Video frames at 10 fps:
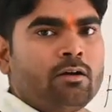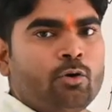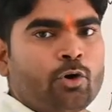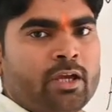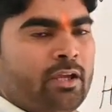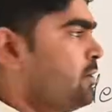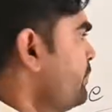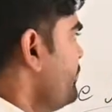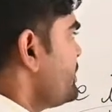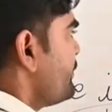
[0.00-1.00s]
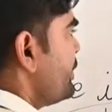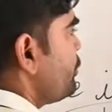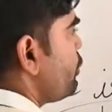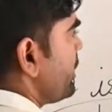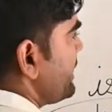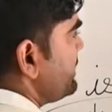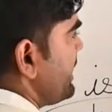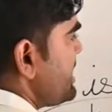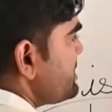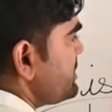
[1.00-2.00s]
Okay, which word you got at the
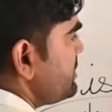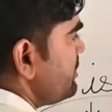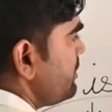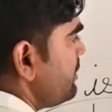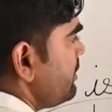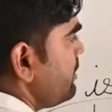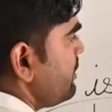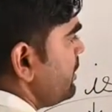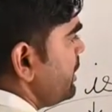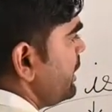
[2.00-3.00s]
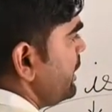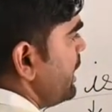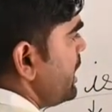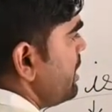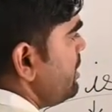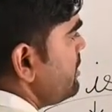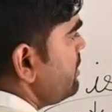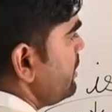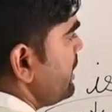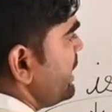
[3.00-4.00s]
last? Na.
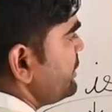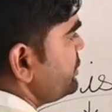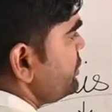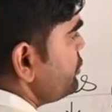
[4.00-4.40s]
And this is